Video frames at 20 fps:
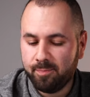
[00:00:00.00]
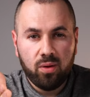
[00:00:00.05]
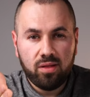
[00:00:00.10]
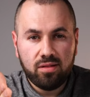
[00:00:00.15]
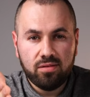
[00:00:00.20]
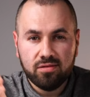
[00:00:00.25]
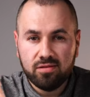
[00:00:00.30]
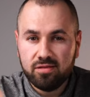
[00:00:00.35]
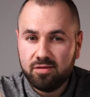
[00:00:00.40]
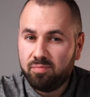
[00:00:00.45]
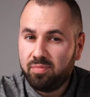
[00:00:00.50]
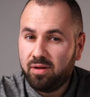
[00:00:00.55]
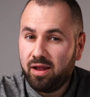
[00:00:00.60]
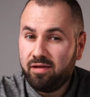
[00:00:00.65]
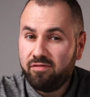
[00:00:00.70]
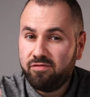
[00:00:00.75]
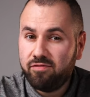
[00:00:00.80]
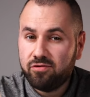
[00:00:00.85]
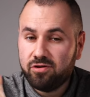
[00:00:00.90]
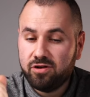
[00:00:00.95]
Well, the
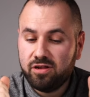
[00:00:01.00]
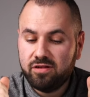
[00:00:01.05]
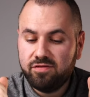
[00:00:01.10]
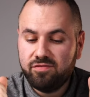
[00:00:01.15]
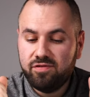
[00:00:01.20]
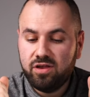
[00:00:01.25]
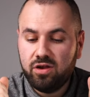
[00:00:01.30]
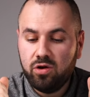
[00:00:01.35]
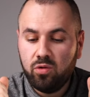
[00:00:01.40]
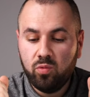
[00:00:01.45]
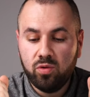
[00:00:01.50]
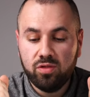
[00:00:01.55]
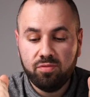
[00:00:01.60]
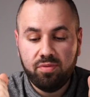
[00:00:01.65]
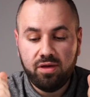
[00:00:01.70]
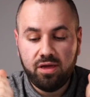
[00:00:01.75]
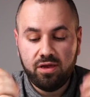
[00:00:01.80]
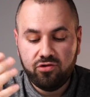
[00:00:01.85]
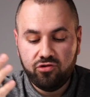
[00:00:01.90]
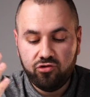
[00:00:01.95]
plan for this video would
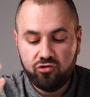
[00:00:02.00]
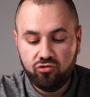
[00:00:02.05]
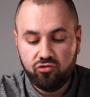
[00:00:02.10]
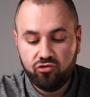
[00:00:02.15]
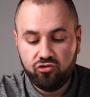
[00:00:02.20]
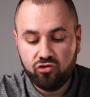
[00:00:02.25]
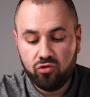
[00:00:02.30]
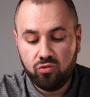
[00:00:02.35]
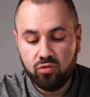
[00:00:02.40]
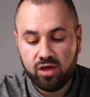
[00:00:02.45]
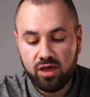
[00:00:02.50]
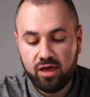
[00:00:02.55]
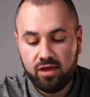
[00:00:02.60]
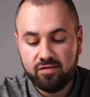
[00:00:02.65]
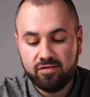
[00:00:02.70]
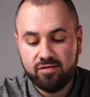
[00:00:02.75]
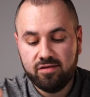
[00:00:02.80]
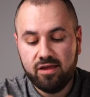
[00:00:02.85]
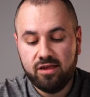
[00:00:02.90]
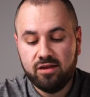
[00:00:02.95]
be to
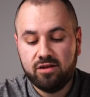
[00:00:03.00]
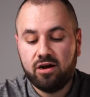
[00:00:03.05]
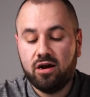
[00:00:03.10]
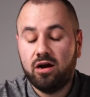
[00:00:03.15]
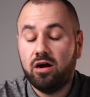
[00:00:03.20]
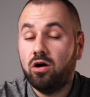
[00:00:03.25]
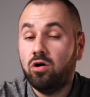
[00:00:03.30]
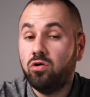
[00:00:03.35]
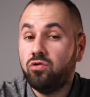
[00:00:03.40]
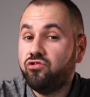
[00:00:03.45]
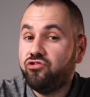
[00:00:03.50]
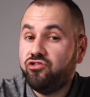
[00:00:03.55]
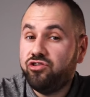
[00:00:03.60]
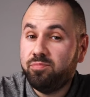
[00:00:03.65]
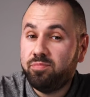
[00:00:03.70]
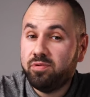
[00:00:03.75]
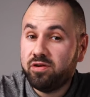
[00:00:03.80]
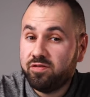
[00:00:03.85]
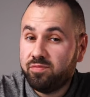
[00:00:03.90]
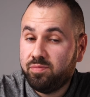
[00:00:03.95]
showcase the entire
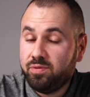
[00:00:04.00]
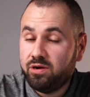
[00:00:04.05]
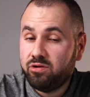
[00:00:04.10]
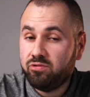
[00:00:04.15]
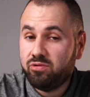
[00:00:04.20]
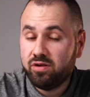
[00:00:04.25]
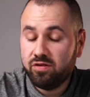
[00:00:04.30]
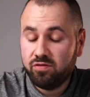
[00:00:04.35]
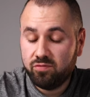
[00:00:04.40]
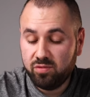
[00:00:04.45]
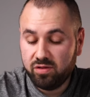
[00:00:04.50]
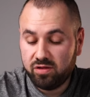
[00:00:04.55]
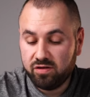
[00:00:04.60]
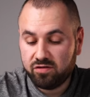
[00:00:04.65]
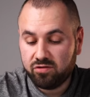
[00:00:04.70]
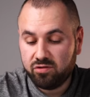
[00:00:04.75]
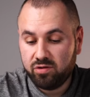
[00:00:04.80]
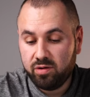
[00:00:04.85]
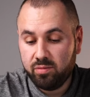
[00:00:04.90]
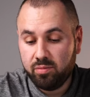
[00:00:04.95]
ownership experience with the
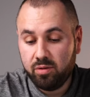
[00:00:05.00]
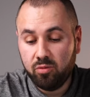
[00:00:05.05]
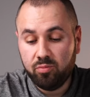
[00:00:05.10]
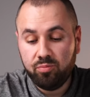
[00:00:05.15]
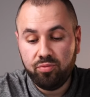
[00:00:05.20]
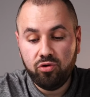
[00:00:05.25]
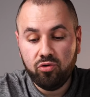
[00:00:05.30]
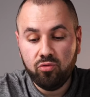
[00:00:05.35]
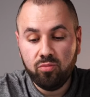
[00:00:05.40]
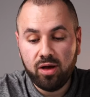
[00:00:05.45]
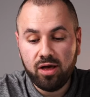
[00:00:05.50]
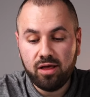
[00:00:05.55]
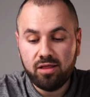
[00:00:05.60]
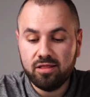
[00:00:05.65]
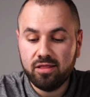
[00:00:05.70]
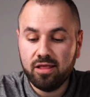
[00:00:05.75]
Scribo Piuma.